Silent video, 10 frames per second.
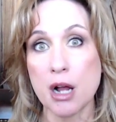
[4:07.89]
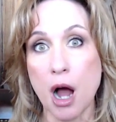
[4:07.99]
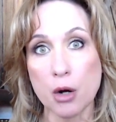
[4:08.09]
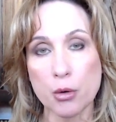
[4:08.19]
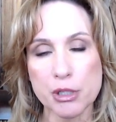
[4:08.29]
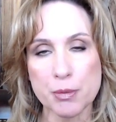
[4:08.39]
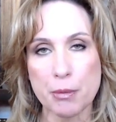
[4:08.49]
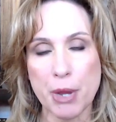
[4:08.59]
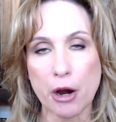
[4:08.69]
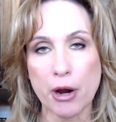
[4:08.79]

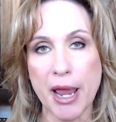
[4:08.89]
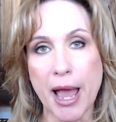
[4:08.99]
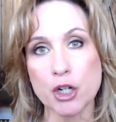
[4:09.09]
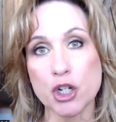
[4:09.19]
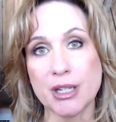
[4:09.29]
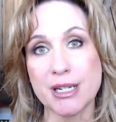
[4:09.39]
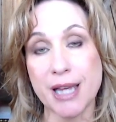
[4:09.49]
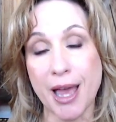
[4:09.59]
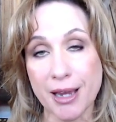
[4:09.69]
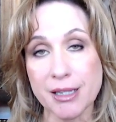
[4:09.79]
Congressman Perry actually
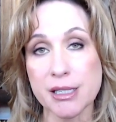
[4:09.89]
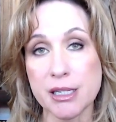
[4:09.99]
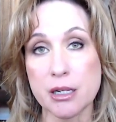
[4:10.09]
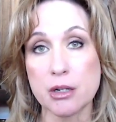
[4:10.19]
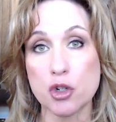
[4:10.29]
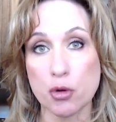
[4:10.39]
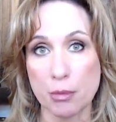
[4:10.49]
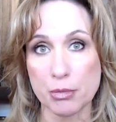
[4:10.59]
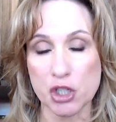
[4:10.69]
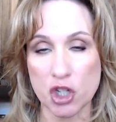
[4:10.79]
texted
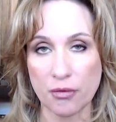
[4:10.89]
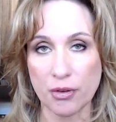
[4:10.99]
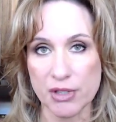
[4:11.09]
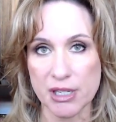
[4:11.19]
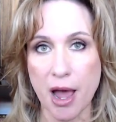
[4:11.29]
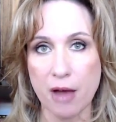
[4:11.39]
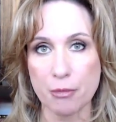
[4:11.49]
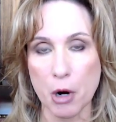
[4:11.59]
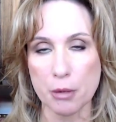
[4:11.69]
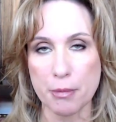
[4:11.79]
Trump's chief of
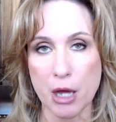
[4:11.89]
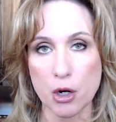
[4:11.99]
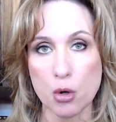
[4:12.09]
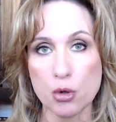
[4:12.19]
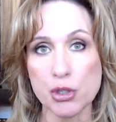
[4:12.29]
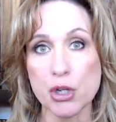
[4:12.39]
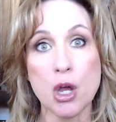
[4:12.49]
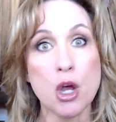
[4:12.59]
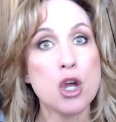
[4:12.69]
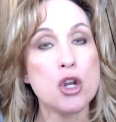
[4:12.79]
staff, Mark Meadows,
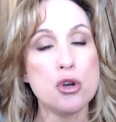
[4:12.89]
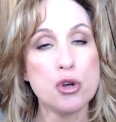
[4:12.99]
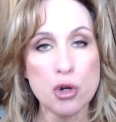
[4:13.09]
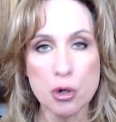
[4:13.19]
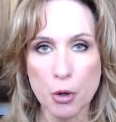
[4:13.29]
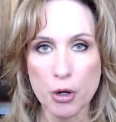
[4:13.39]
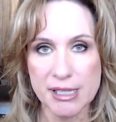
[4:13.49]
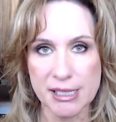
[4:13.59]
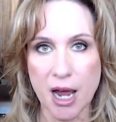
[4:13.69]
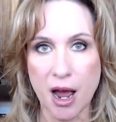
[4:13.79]

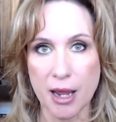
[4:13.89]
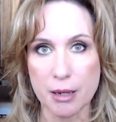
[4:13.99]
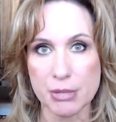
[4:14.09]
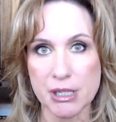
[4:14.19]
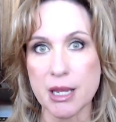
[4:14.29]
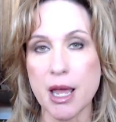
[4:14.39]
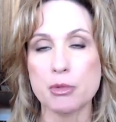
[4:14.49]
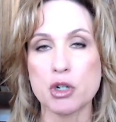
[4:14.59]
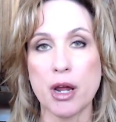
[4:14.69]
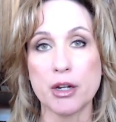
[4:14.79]
numerous times. He
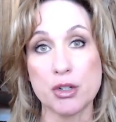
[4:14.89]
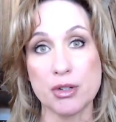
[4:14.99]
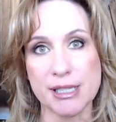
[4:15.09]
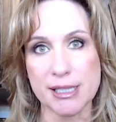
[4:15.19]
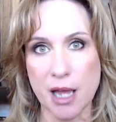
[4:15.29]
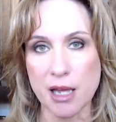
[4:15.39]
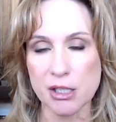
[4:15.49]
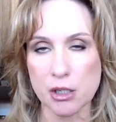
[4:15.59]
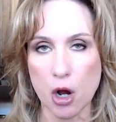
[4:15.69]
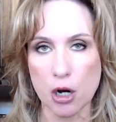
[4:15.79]
kept trying to
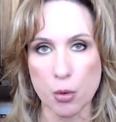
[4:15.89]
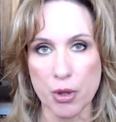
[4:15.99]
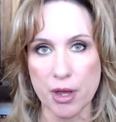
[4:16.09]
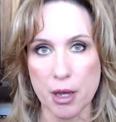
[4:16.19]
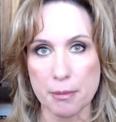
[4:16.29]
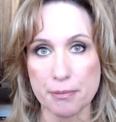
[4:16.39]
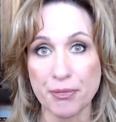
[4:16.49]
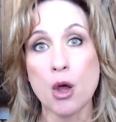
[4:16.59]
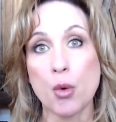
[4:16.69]
discuss Clark with him.